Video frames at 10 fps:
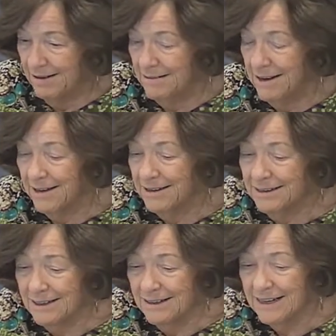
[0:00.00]
Okay.
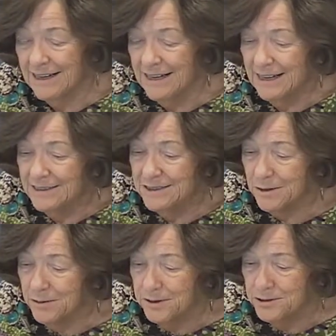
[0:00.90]
All right.
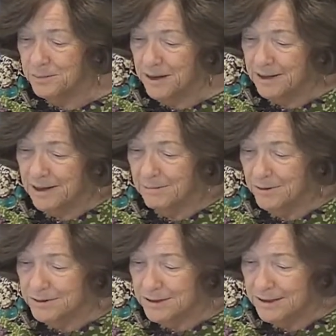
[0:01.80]
So could you make that motion?